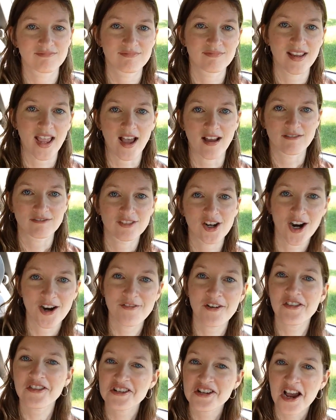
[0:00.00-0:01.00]
yeah,
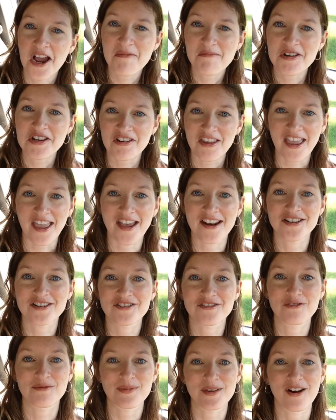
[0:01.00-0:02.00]
carve out the time when you can.
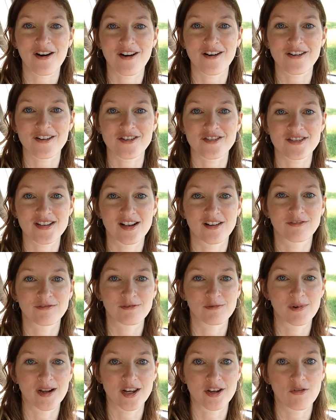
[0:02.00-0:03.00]
Just don't be hard on yourself
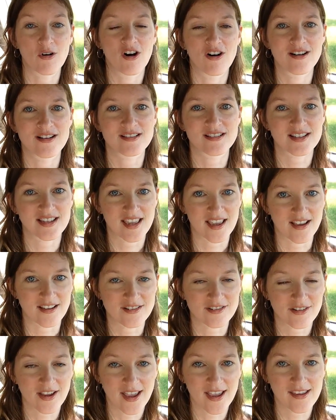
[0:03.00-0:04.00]
when you honestly can't,
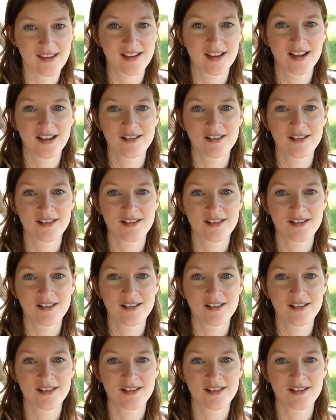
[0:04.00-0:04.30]
okay?